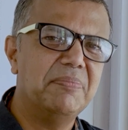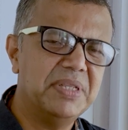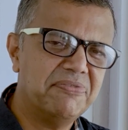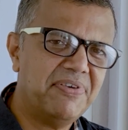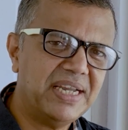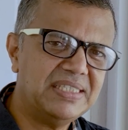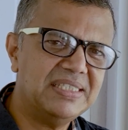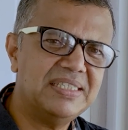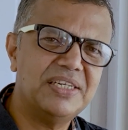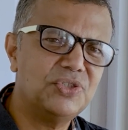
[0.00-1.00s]
But the fact
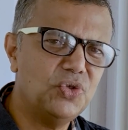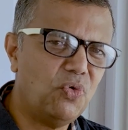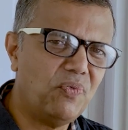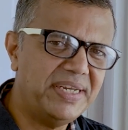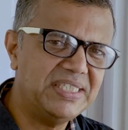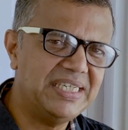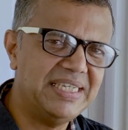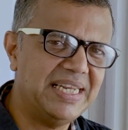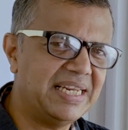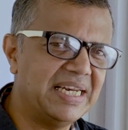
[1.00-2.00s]
is, there is no white sheet that